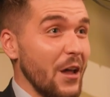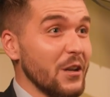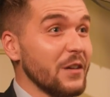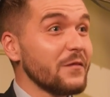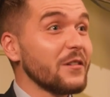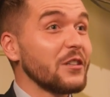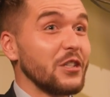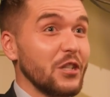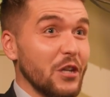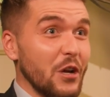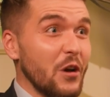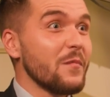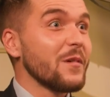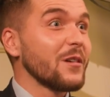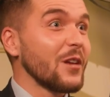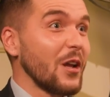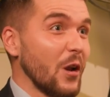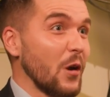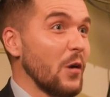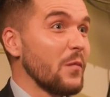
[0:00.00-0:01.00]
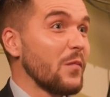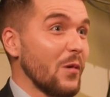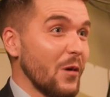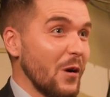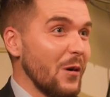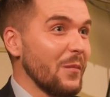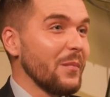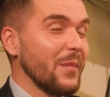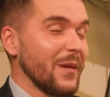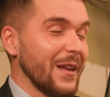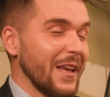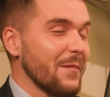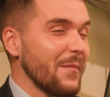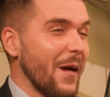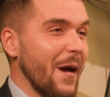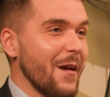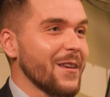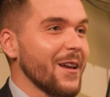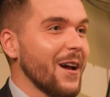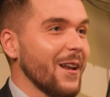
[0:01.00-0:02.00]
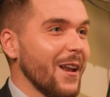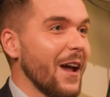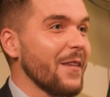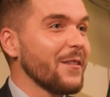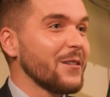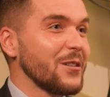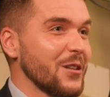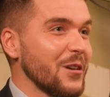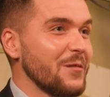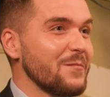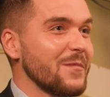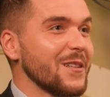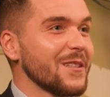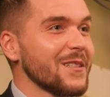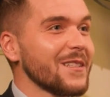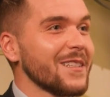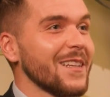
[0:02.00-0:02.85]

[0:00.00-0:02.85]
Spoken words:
another German global company. Apparently I like the Germans.